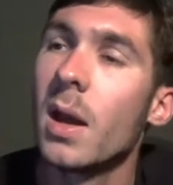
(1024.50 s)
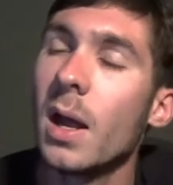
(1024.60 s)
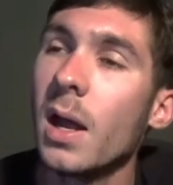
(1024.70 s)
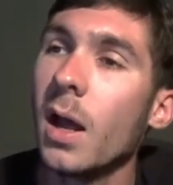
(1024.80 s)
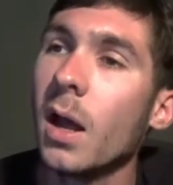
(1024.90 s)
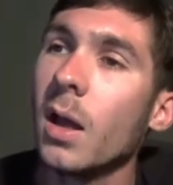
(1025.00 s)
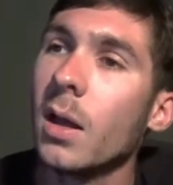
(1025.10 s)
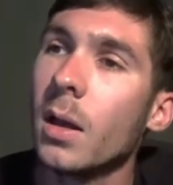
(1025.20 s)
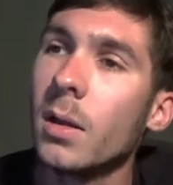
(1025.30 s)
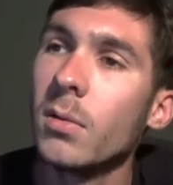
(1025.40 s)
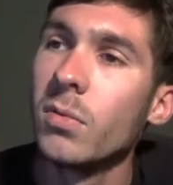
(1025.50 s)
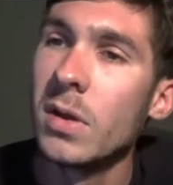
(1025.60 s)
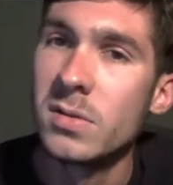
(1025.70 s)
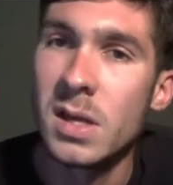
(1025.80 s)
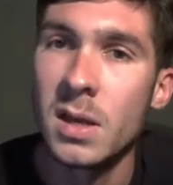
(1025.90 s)
Uh,
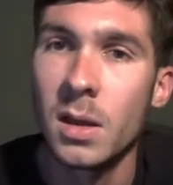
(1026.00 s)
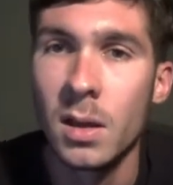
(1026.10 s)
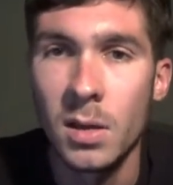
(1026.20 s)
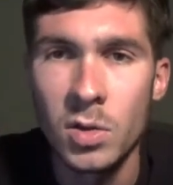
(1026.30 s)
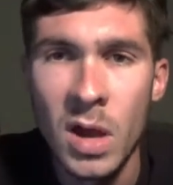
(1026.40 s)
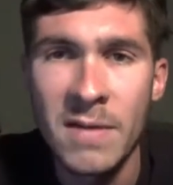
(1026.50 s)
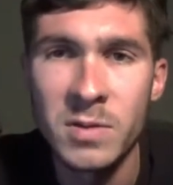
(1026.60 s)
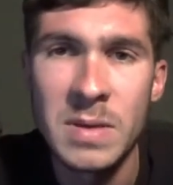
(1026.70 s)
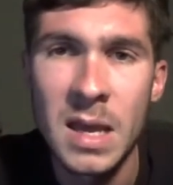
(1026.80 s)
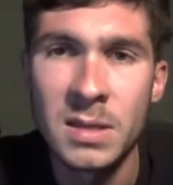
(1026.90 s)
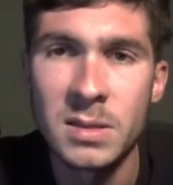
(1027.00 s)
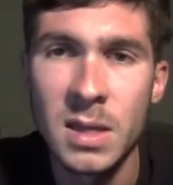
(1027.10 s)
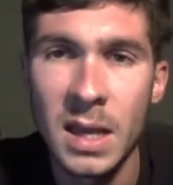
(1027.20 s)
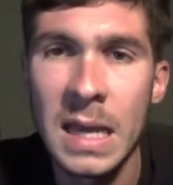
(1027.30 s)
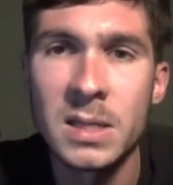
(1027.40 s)
there's a, you have to be
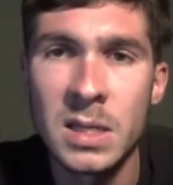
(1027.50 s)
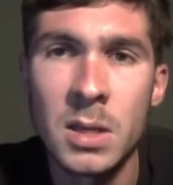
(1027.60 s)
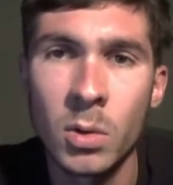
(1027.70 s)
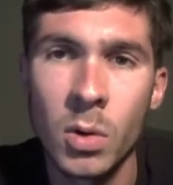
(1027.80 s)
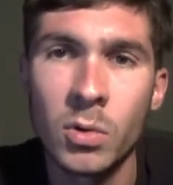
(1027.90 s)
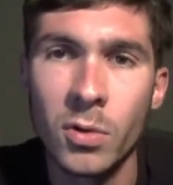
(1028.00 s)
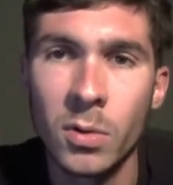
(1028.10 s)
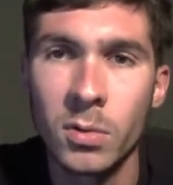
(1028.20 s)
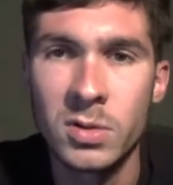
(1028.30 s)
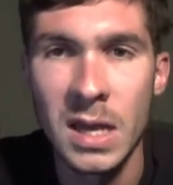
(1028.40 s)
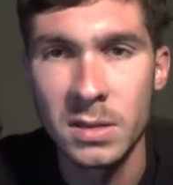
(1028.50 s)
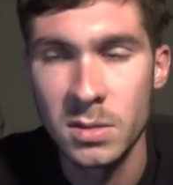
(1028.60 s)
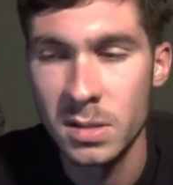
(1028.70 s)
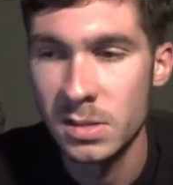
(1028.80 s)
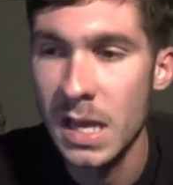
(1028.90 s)
eighteen or older to enter
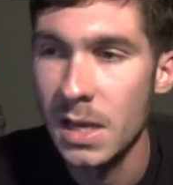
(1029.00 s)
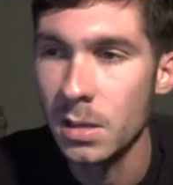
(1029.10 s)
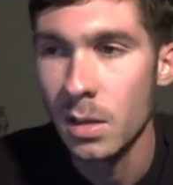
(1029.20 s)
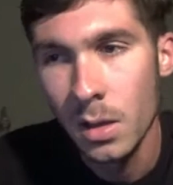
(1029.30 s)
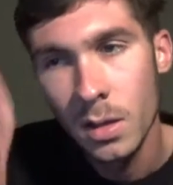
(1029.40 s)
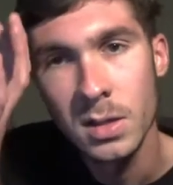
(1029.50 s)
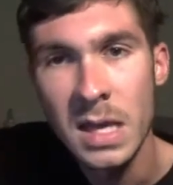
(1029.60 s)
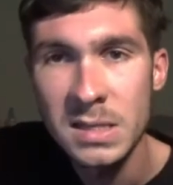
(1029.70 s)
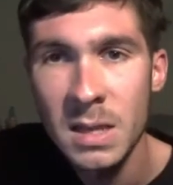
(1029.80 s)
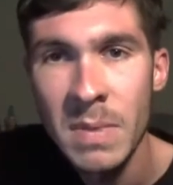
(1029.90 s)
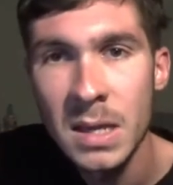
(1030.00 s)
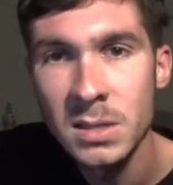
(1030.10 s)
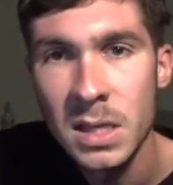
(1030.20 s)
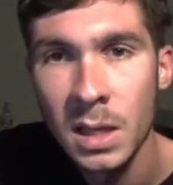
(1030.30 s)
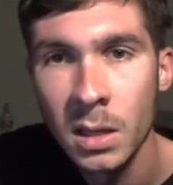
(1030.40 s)
this site. Yes, I'm
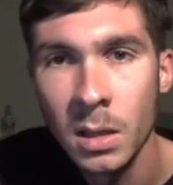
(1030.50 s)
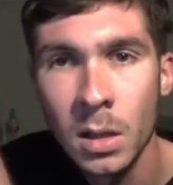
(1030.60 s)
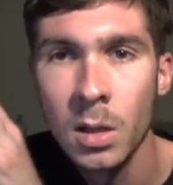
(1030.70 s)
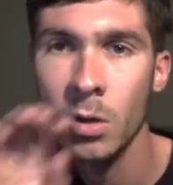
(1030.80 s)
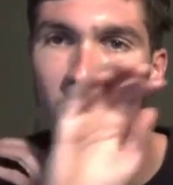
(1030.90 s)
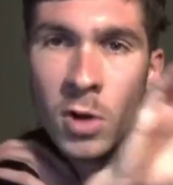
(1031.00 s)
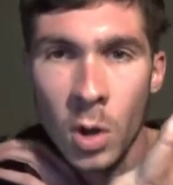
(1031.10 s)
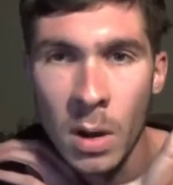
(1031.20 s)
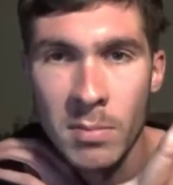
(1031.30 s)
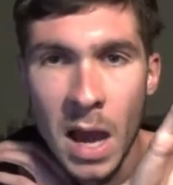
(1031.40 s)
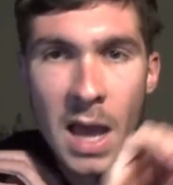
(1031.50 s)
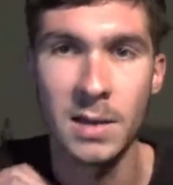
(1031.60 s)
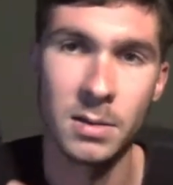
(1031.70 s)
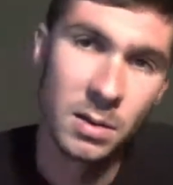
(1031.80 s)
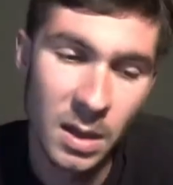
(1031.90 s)
eighteen. No, I'm
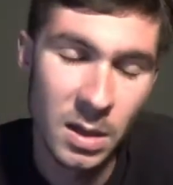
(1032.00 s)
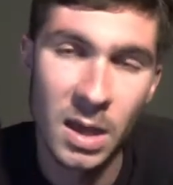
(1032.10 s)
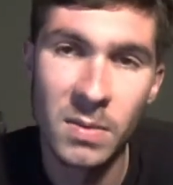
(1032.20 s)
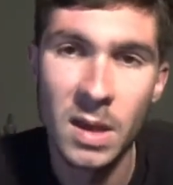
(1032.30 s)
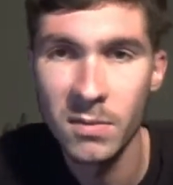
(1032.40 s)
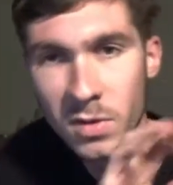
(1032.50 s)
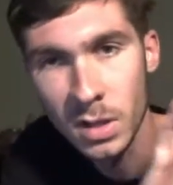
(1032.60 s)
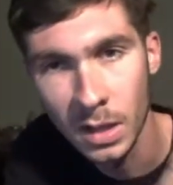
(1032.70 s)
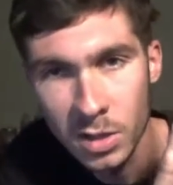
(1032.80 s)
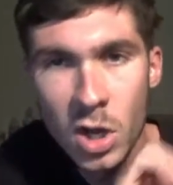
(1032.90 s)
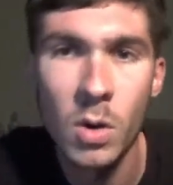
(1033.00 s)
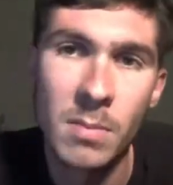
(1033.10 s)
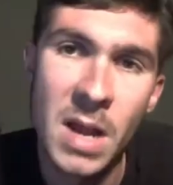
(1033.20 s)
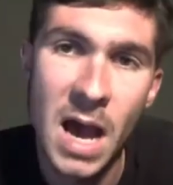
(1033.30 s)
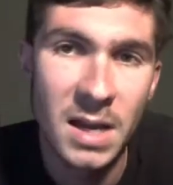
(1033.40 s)
not. And, and then if you click, no,
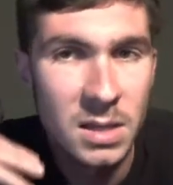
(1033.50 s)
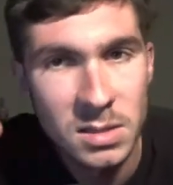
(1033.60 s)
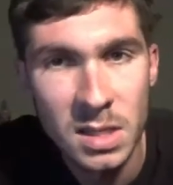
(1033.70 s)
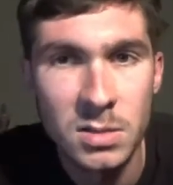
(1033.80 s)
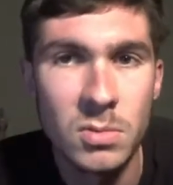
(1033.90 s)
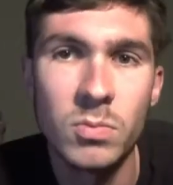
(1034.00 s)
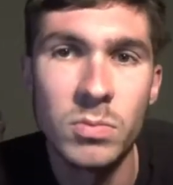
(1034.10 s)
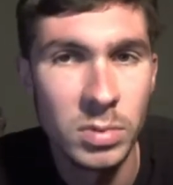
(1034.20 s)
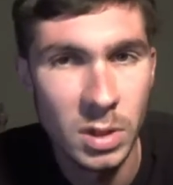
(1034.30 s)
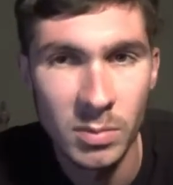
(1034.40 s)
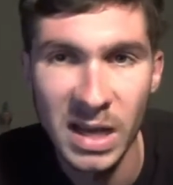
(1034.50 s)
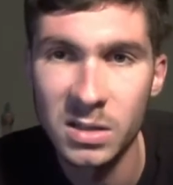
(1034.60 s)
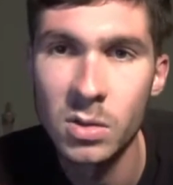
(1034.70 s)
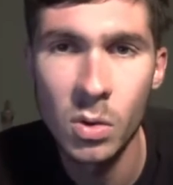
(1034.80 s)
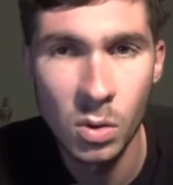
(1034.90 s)
I'm not, it sends you, you know, back
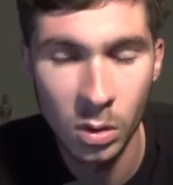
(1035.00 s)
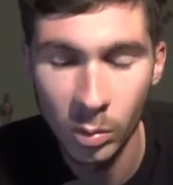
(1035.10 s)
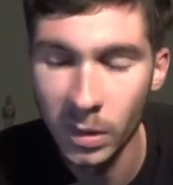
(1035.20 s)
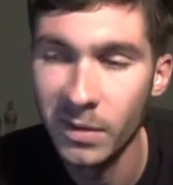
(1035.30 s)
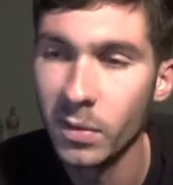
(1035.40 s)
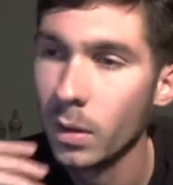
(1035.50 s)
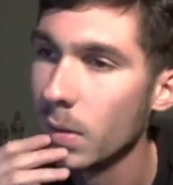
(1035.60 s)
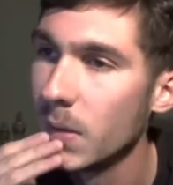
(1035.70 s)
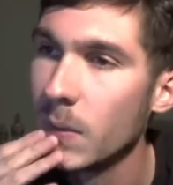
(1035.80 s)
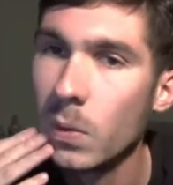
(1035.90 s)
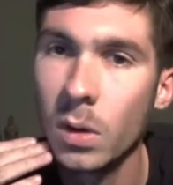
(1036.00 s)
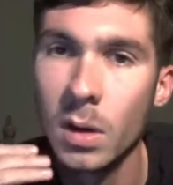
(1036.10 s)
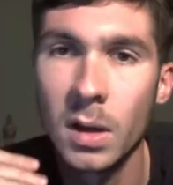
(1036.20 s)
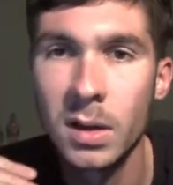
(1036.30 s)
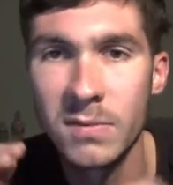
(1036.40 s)
to Google or whatever, you know, or
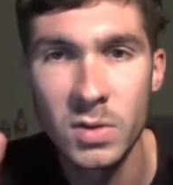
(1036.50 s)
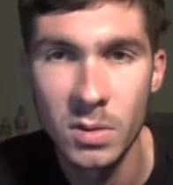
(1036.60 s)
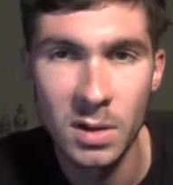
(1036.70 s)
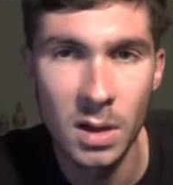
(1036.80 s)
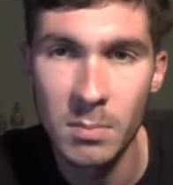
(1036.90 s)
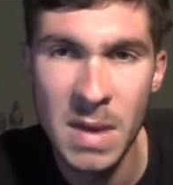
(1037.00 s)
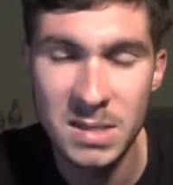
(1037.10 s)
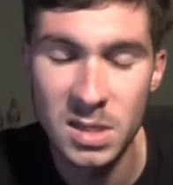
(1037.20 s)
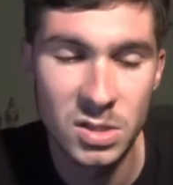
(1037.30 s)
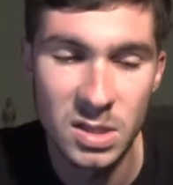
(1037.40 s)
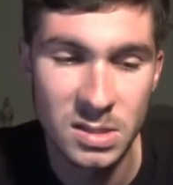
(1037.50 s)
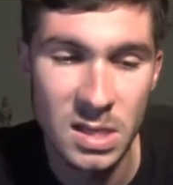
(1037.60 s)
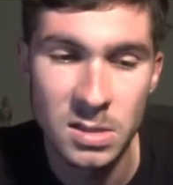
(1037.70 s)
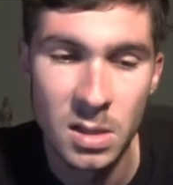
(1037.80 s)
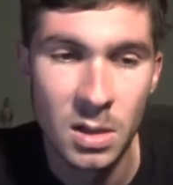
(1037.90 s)
uh, gives you an, a message that
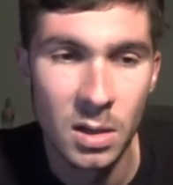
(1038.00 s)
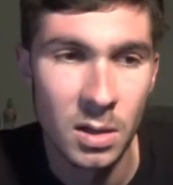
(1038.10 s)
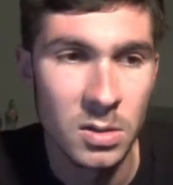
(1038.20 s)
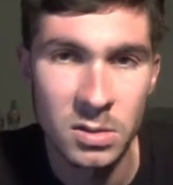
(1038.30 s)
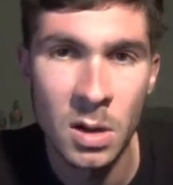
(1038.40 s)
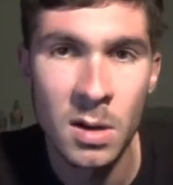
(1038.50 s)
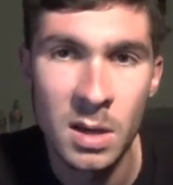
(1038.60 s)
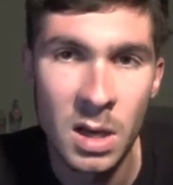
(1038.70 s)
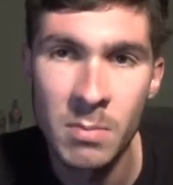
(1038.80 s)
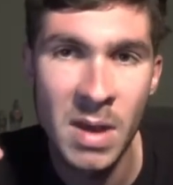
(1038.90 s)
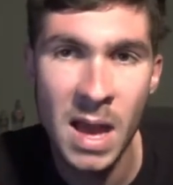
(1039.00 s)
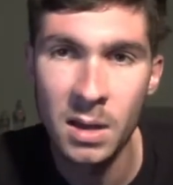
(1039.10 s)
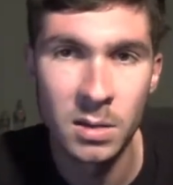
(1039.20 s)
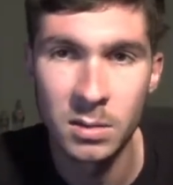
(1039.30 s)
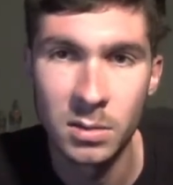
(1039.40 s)
says, you sorry, come
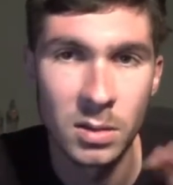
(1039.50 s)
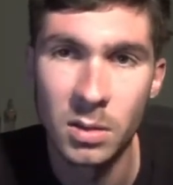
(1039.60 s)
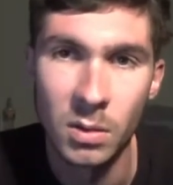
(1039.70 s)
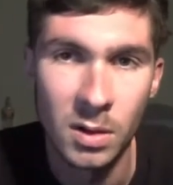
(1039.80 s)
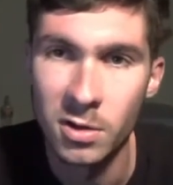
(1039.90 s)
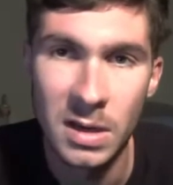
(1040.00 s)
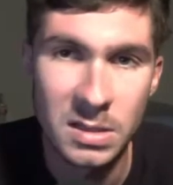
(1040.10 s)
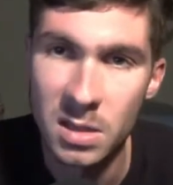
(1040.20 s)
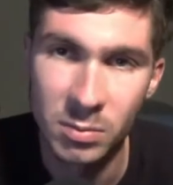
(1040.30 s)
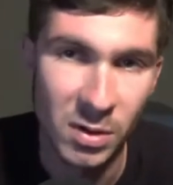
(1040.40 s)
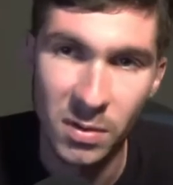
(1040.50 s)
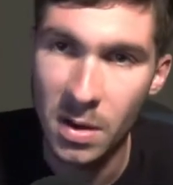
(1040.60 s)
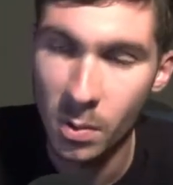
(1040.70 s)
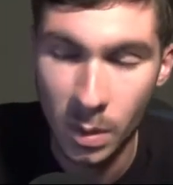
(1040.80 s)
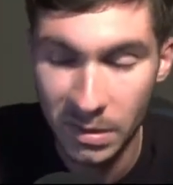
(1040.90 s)
back, you know, on your eighteenth
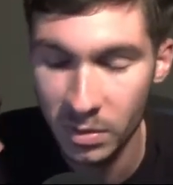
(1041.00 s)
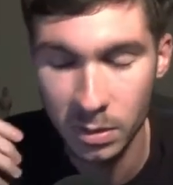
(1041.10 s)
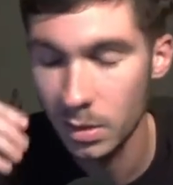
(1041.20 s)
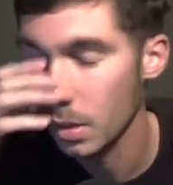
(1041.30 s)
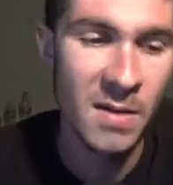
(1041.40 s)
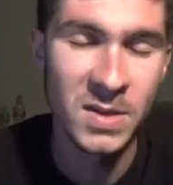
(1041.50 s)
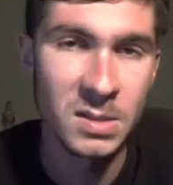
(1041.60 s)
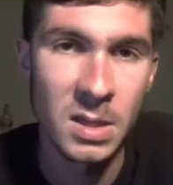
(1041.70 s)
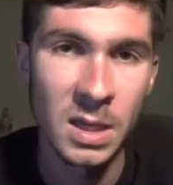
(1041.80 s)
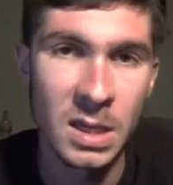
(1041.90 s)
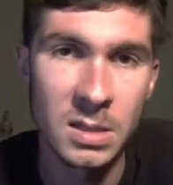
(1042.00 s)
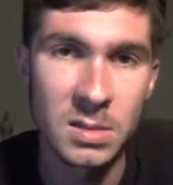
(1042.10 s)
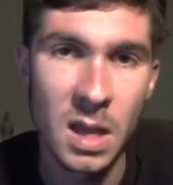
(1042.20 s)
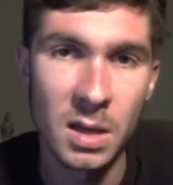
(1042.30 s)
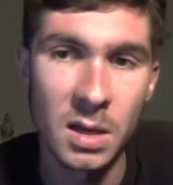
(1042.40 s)
birthday or whatever. You know, obviously a
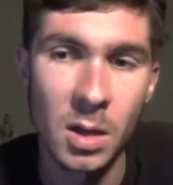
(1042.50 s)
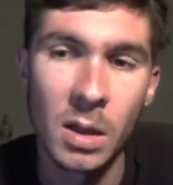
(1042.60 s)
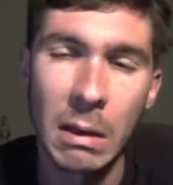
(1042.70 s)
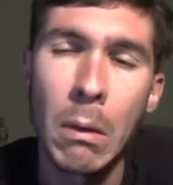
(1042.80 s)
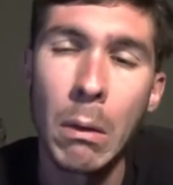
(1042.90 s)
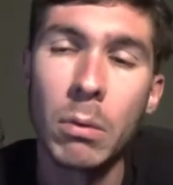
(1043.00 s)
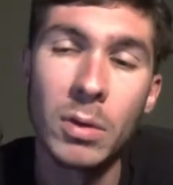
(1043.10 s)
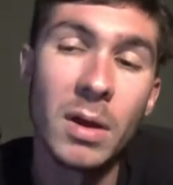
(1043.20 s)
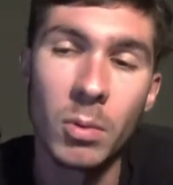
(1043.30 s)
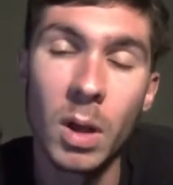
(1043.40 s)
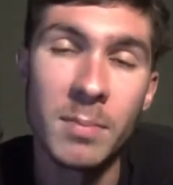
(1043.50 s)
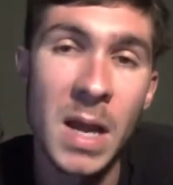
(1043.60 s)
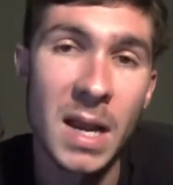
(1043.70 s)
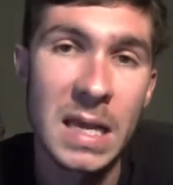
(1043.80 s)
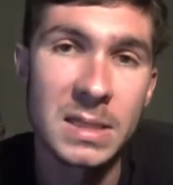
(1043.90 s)
kid's not going to go like, oh yeah, well, I'm
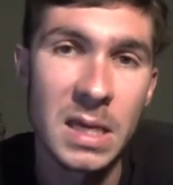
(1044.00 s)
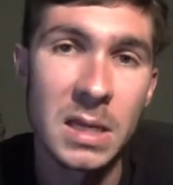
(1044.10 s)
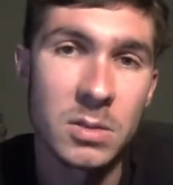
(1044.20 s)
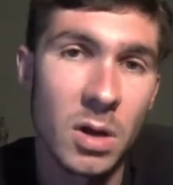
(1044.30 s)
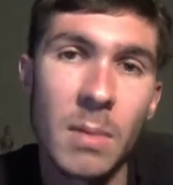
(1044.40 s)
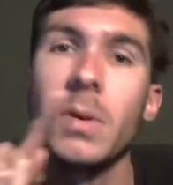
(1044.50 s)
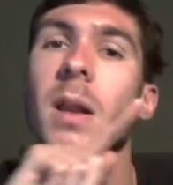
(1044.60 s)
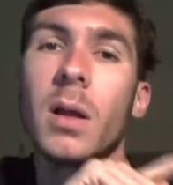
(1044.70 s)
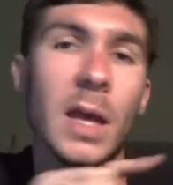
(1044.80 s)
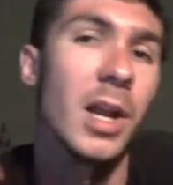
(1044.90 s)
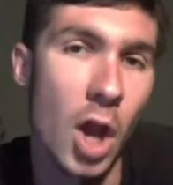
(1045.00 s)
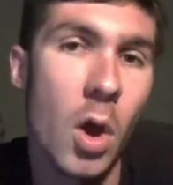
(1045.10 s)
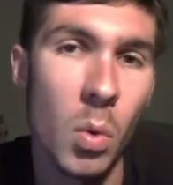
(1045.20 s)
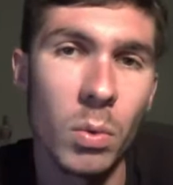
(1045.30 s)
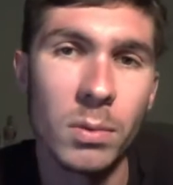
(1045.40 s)
not eighteen. So I'm going to click
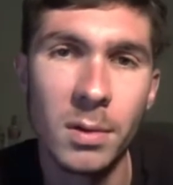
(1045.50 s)
no.